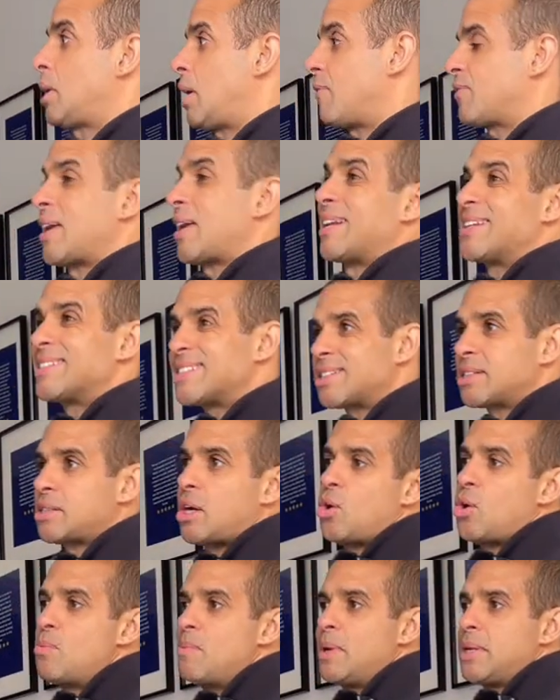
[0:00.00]
I've done it
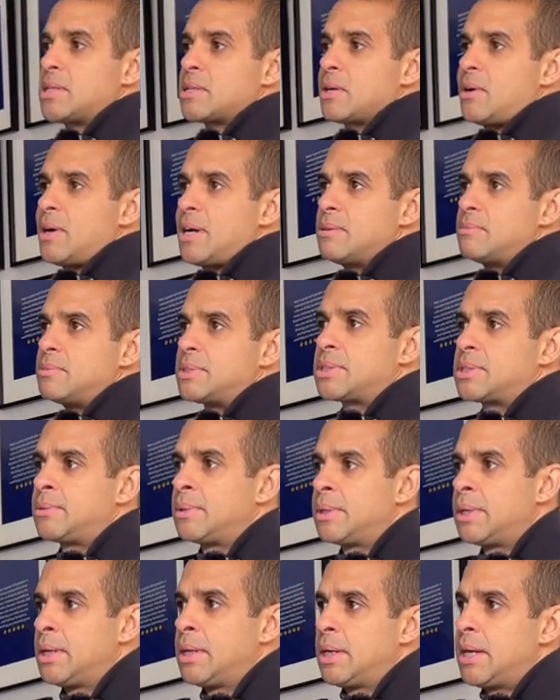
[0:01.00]
so many times.
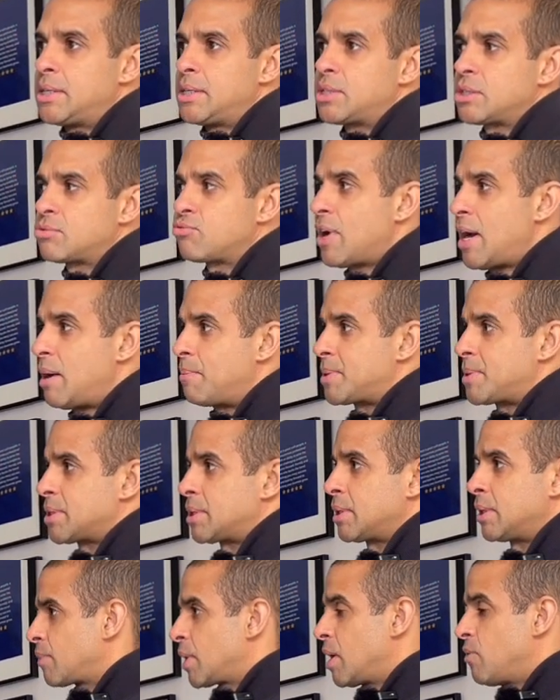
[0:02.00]
And it's just
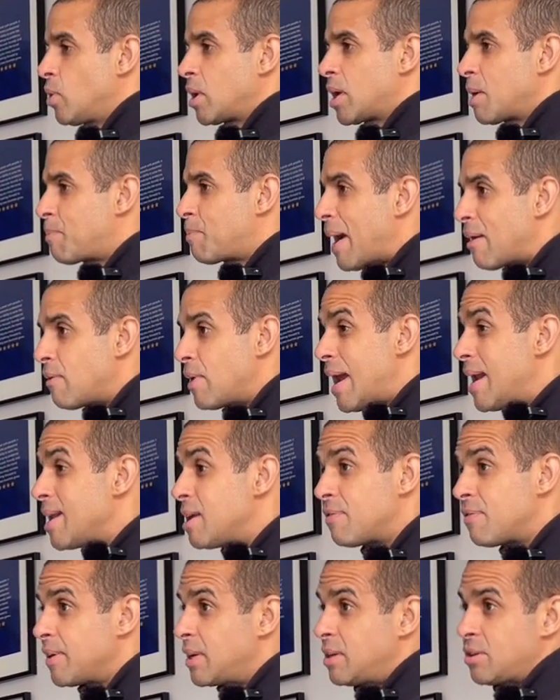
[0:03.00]
reps. You want to get better at
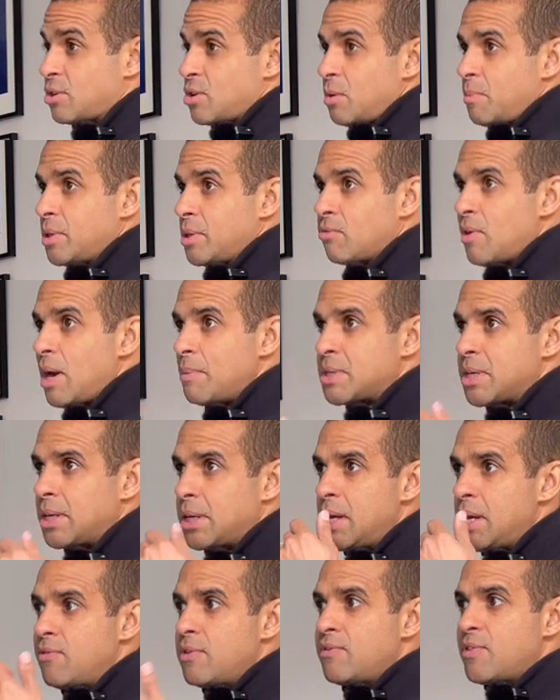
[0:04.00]
anything, you just got to put the reps
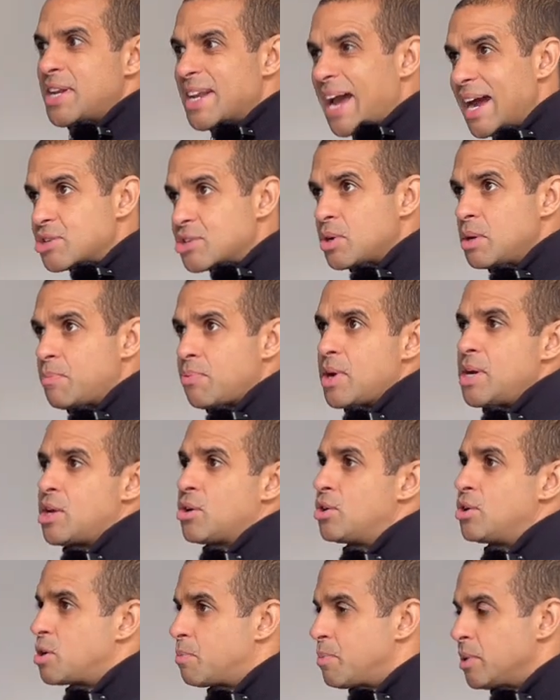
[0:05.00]
in. Even if you're naturally pretty
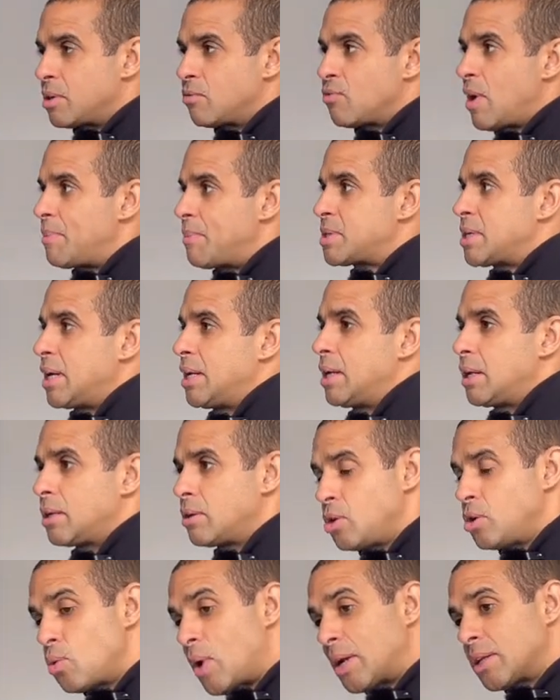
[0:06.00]
good, you put the reps in
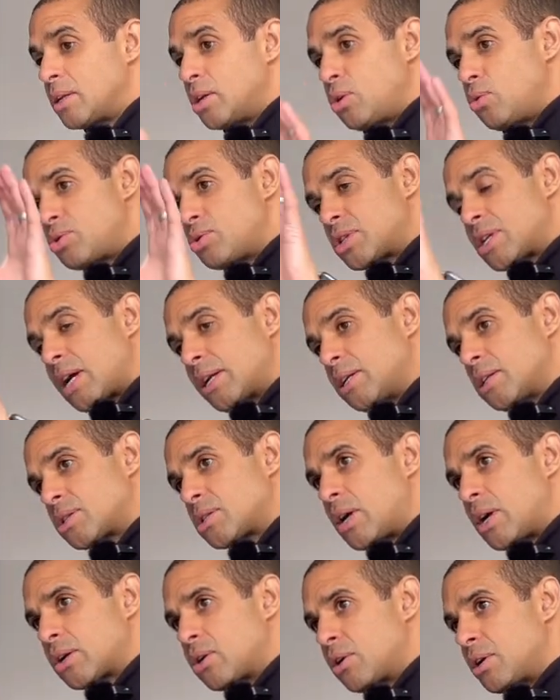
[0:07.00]
and you, you study the
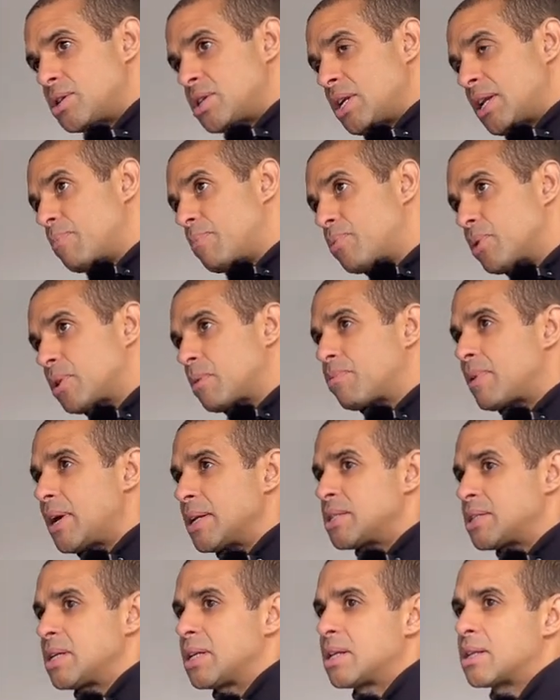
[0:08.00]
psychology and then put the
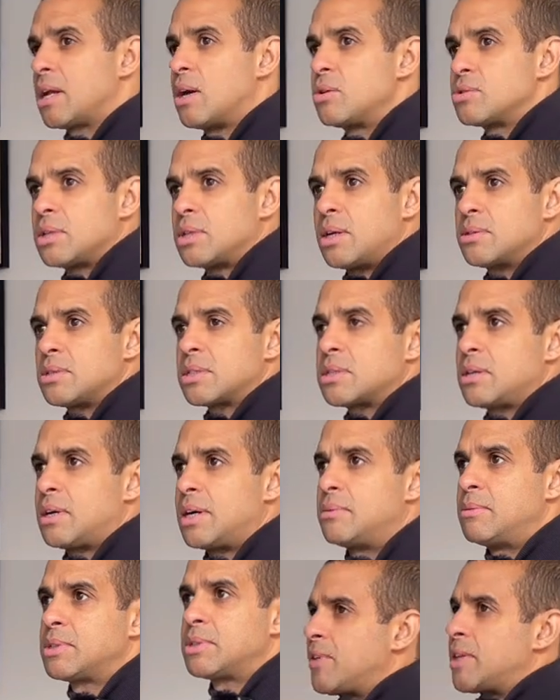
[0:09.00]
practice in loads and loads of
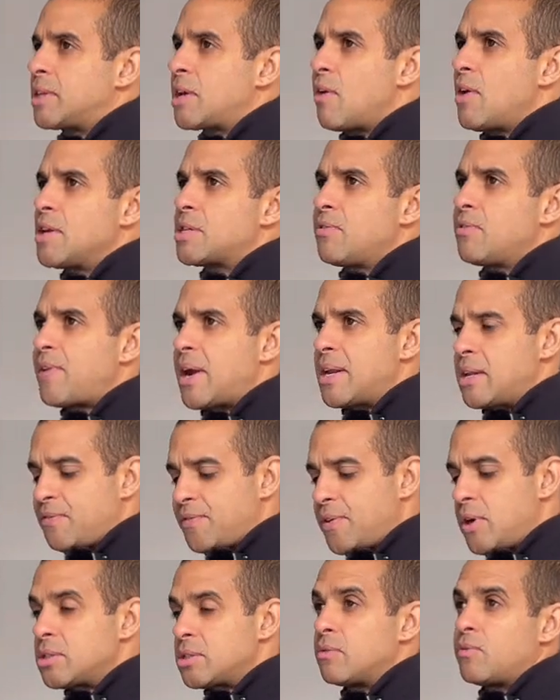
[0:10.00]
times. Direct offender,
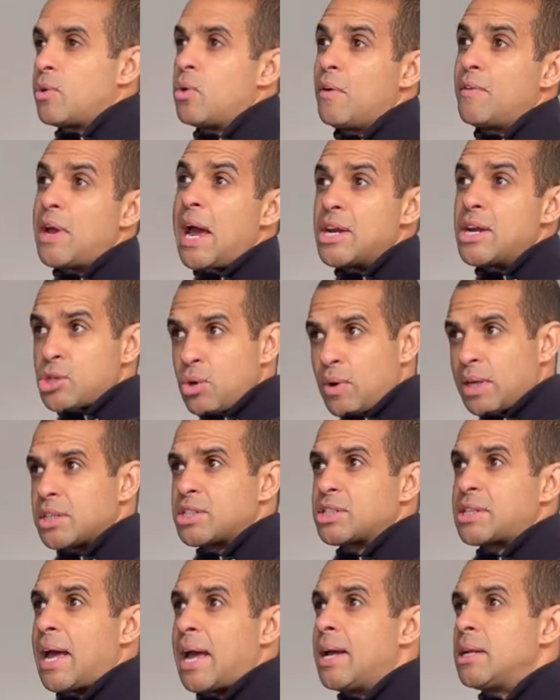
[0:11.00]
first of all, as you
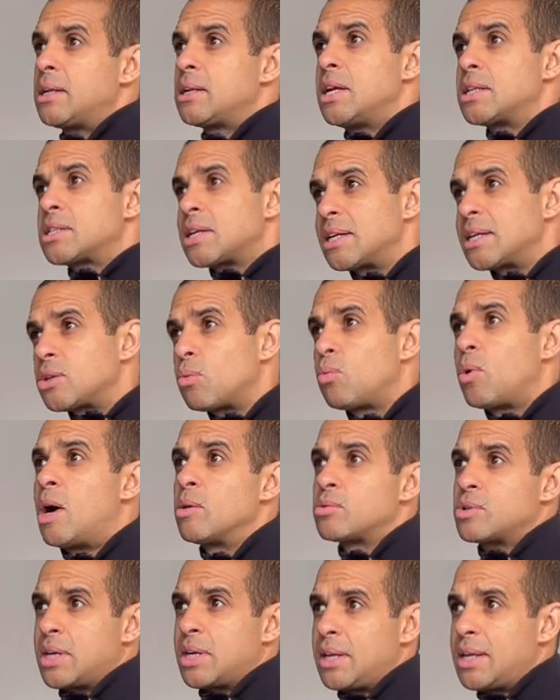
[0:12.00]
understand, it takes a
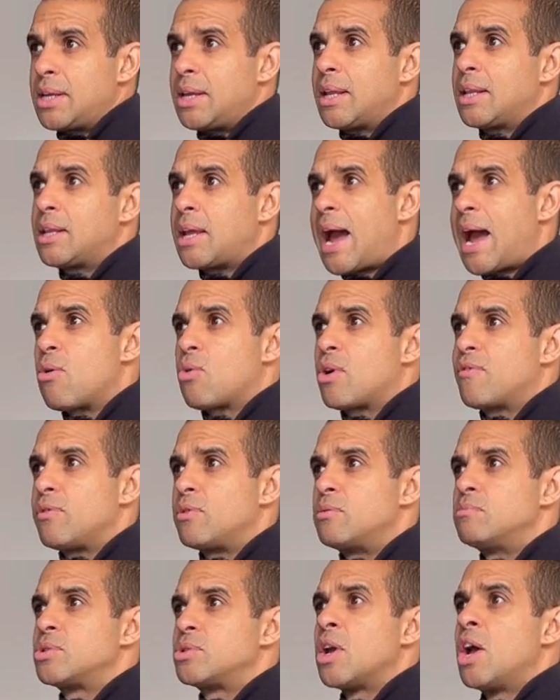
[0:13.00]
while to get the, the
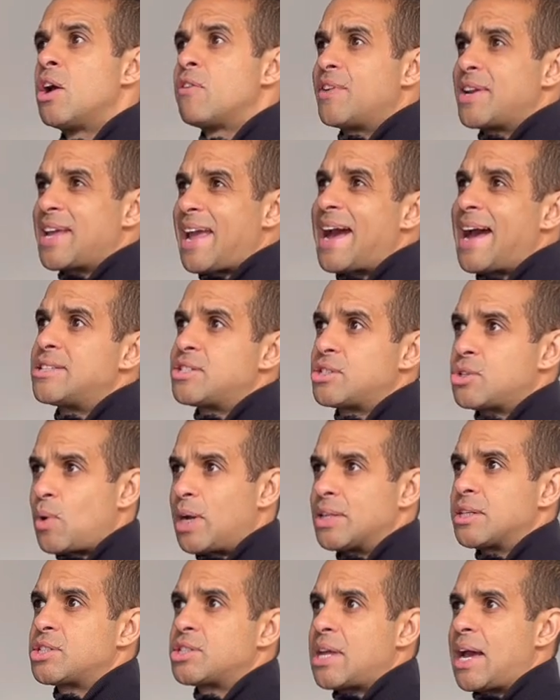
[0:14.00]
algorithms for the ads to
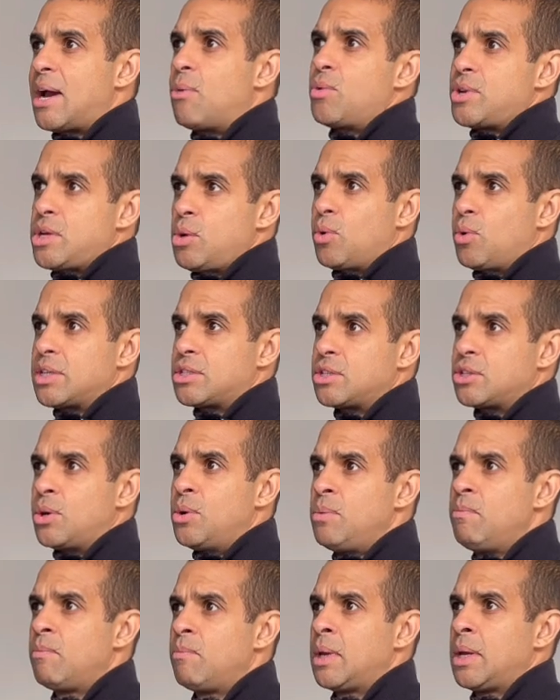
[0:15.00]
understand what you want it to
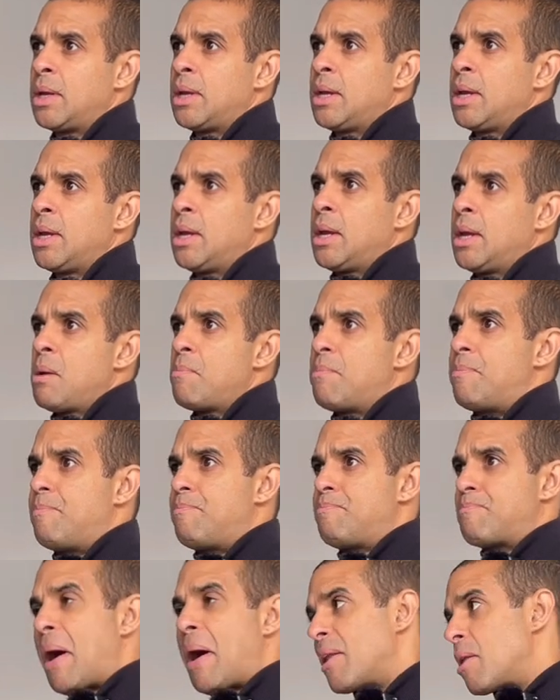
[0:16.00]
do.
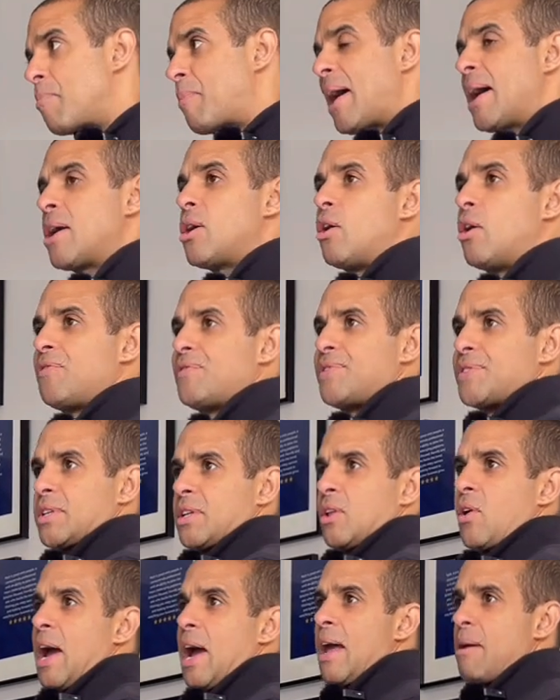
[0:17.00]
But the
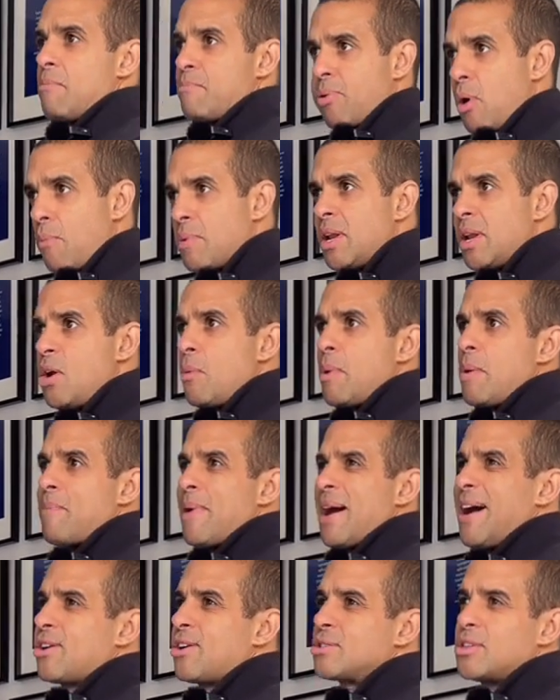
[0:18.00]
payoff's like probably a little bit
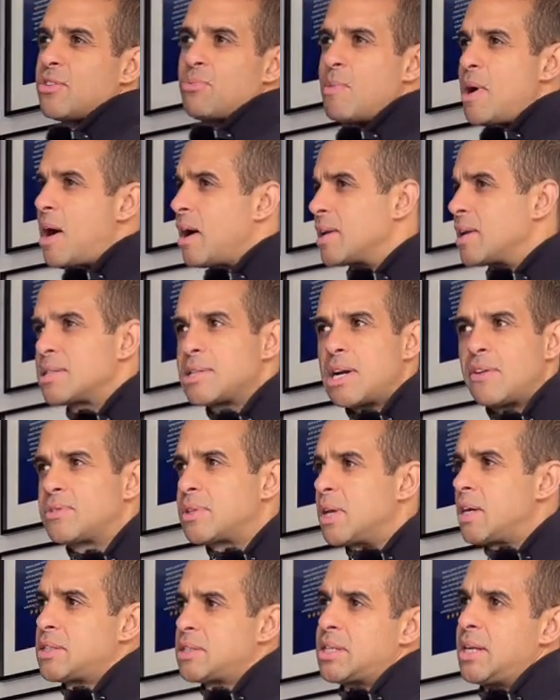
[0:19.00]
better because off market
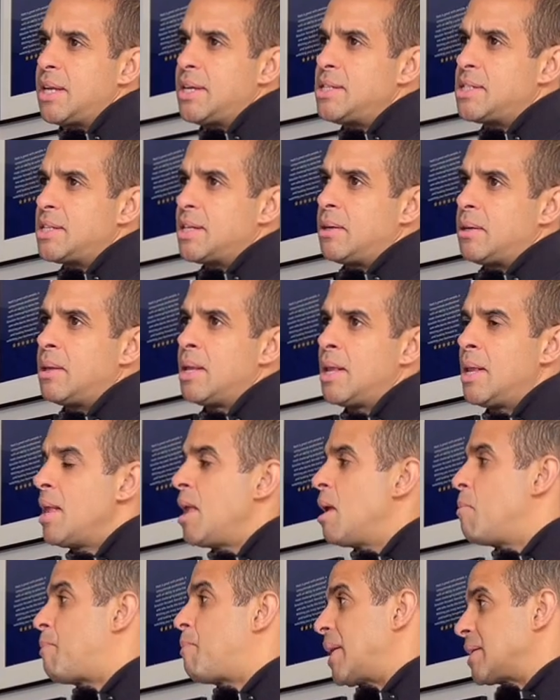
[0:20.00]
stuff does sell easier.
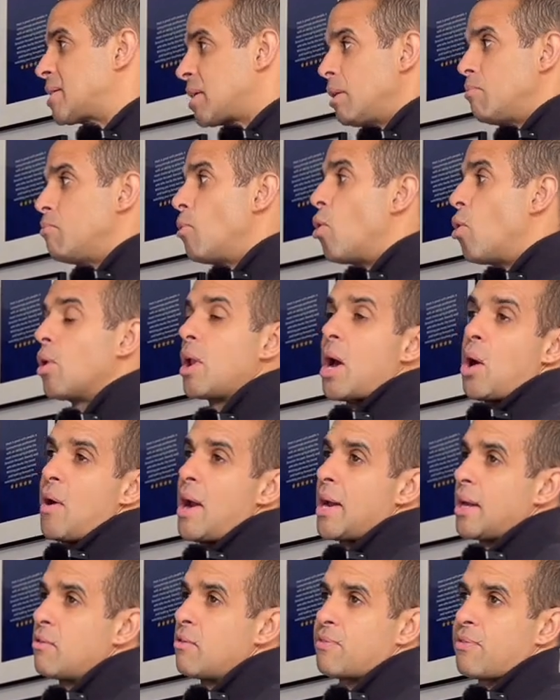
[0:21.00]
But it's more low
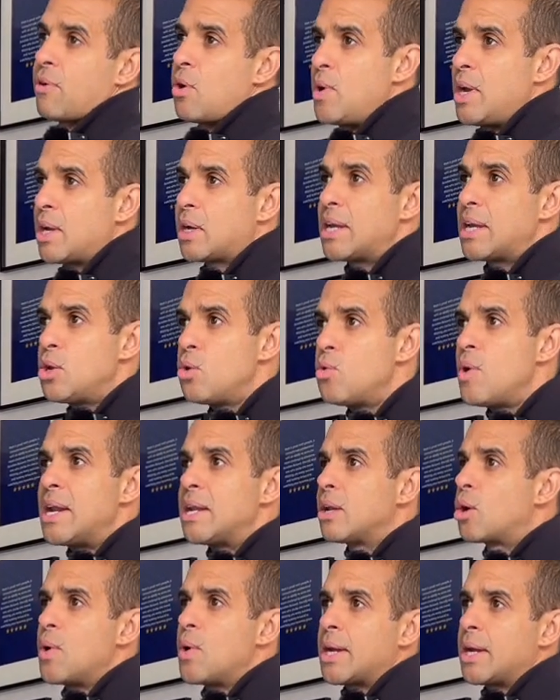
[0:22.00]
hanging fruit, it'll get you
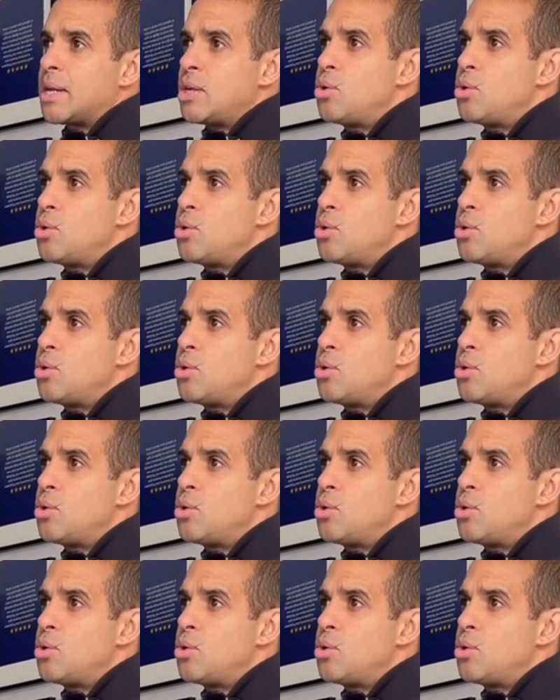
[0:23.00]
in quicker.